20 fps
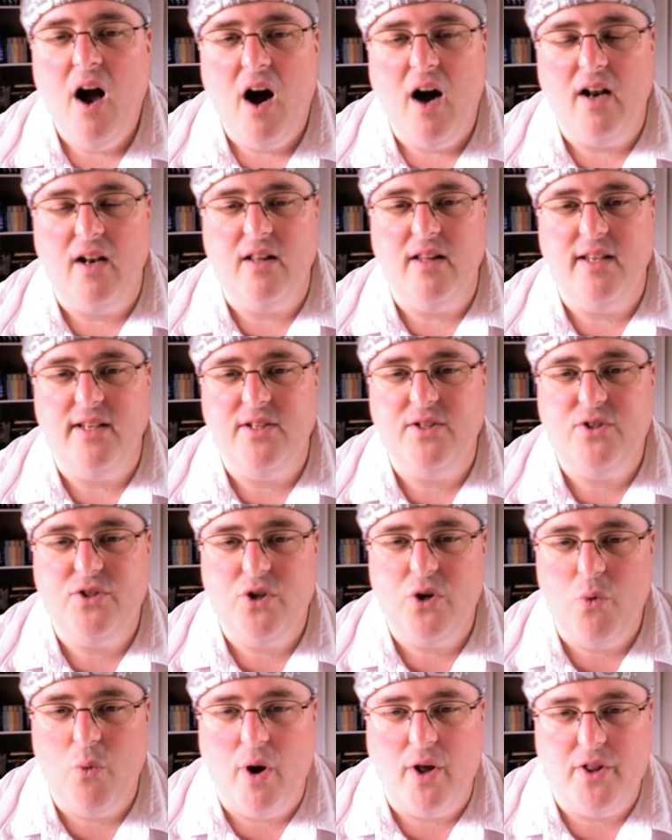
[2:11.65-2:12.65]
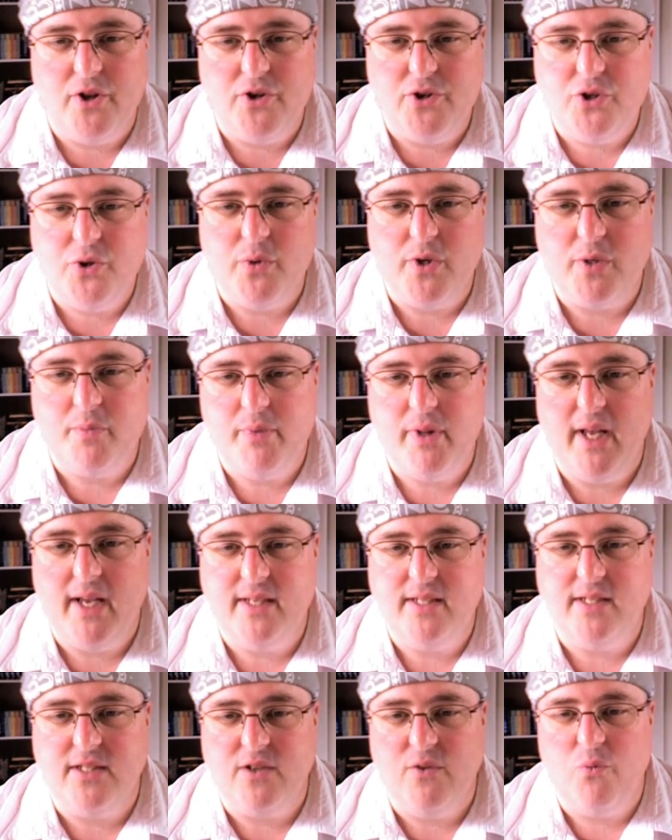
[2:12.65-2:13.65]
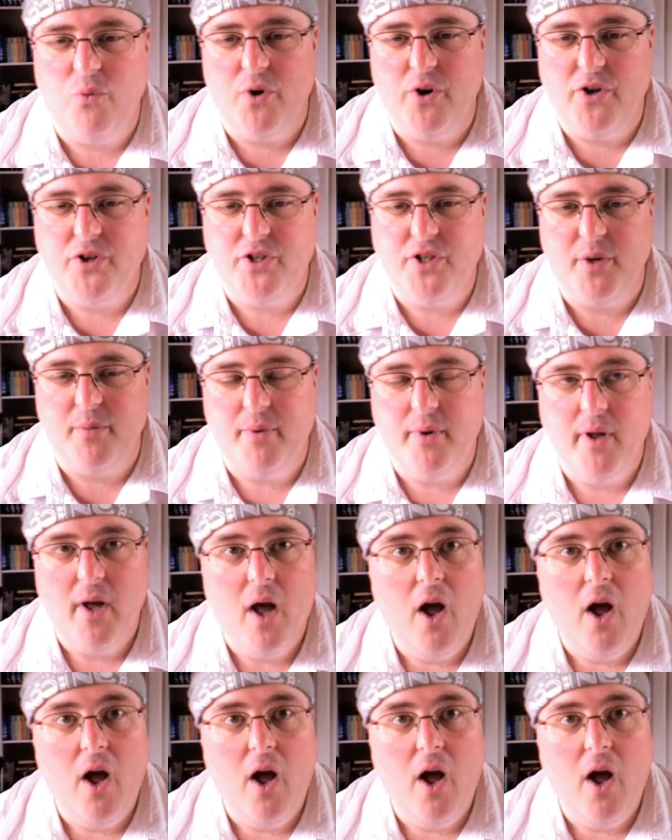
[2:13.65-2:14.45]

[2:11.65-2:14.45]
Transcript: on at least 2 other Jewish places of worship.